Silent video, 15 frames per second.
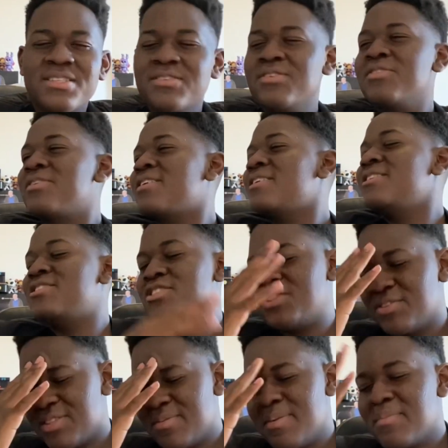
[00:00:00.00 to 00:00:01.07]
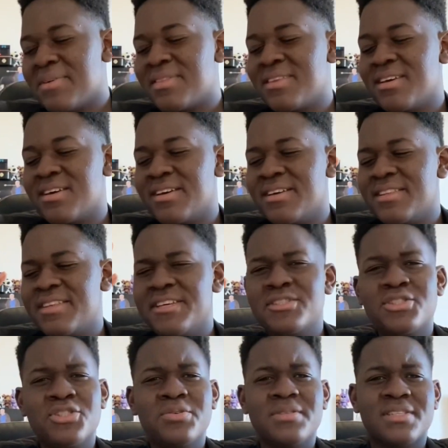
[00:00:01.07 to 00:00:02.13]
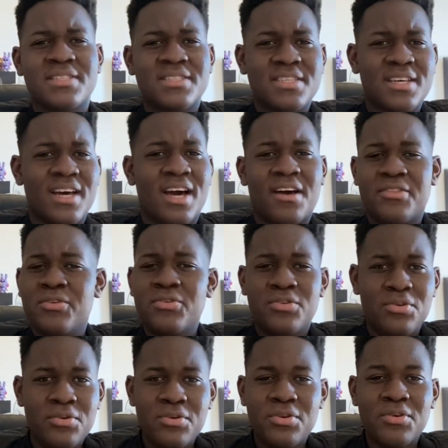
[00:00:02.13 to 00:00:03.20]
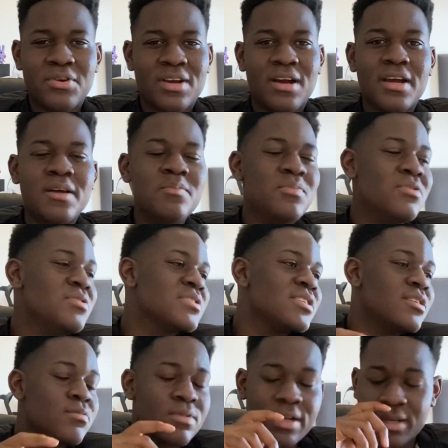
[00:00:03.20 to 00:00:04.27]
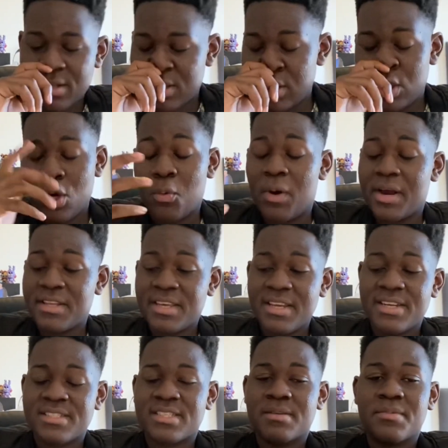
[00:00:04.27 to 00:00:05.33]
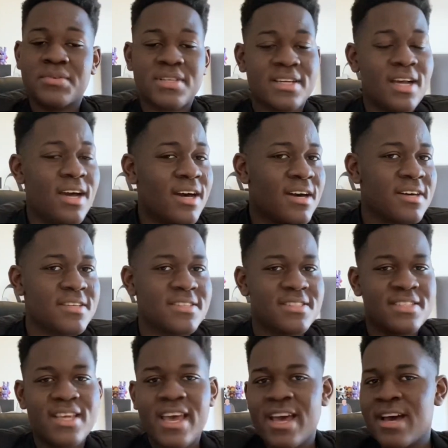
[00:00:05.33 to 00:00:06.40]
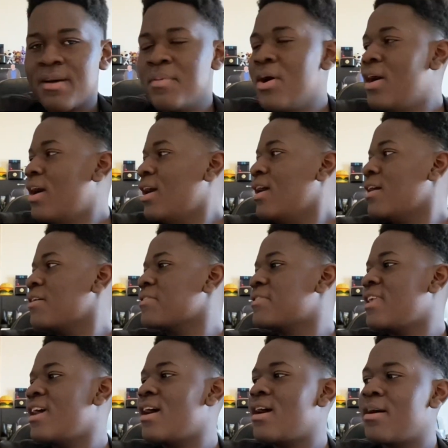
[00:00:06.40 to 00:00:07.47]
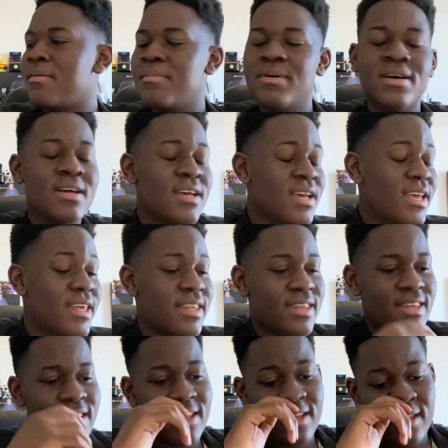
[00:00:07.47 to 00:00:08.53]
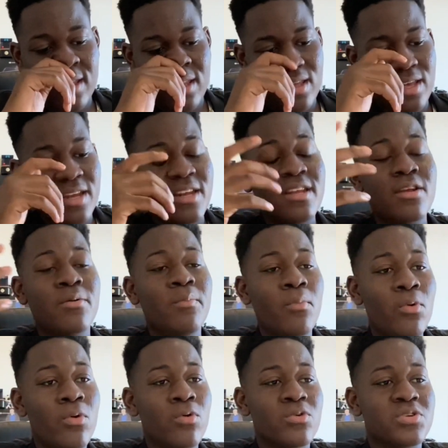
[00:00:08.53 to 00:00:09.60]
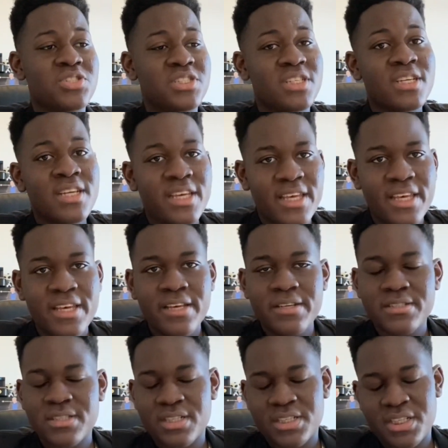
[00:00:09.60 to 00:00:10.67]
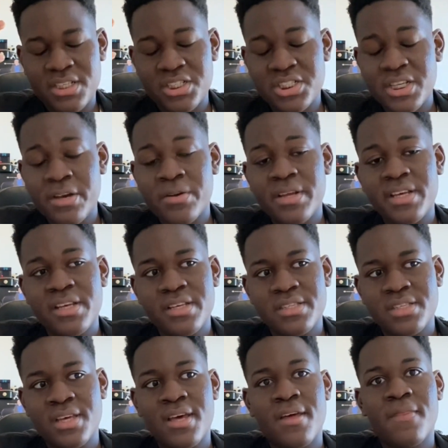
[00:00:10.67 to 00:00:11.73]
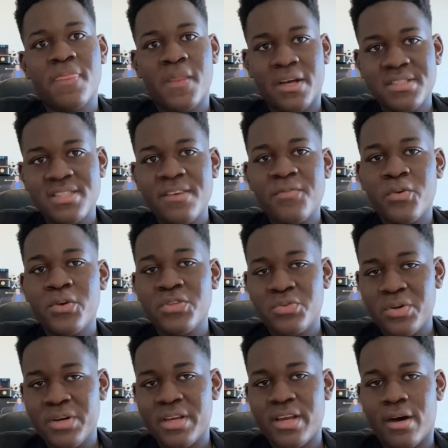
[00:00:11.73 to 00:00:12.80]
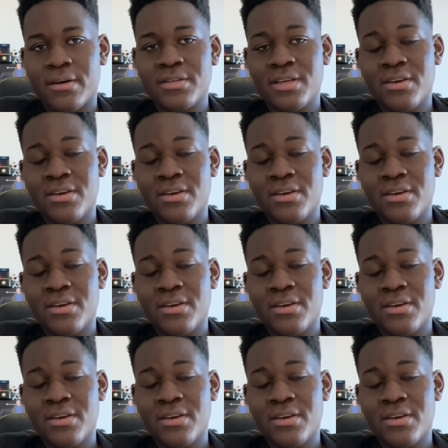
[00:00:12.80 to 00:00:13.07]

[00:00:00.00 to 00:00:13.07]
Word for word: You're not gonna show it to me, but they just showed this other dude you're talking bulls? And they were like, no, I didn't. And I was like, ah, damn, ah, oh, damn. And, and then Amor shared his, he shared his not safe for Twitter account.